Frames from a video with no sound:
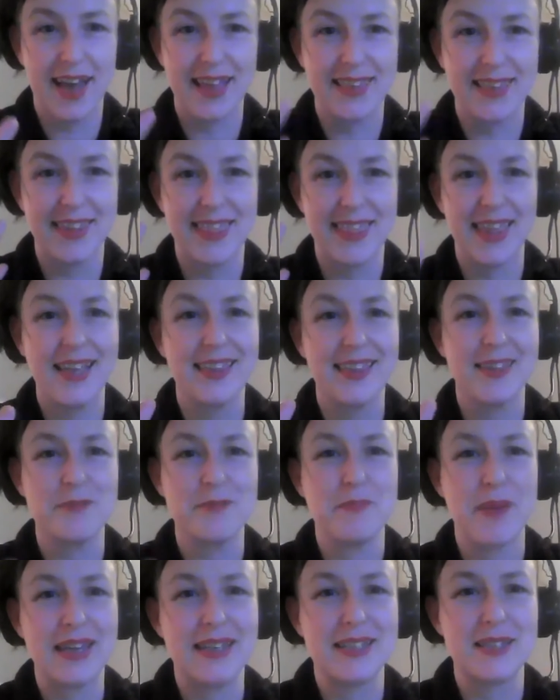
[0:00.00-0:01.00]
And the thing
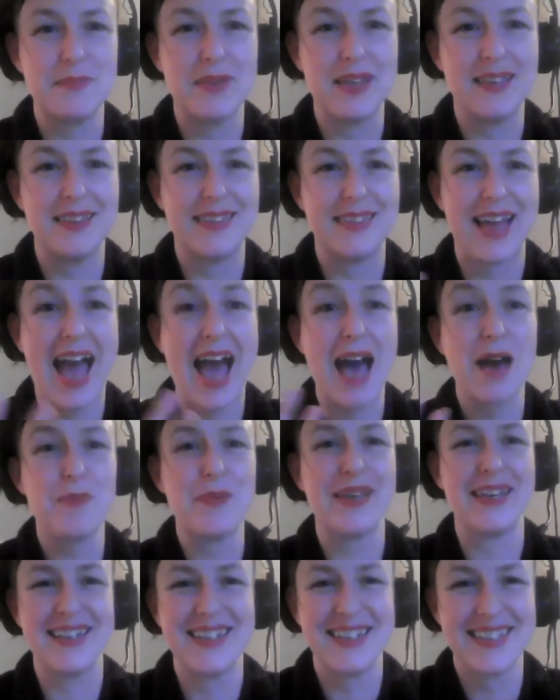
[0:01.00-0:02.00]
that makes me the
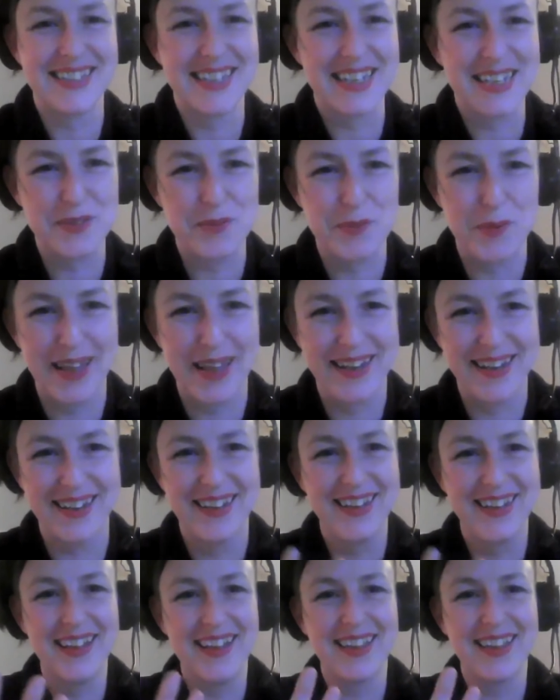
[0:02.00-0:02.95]
happiest is when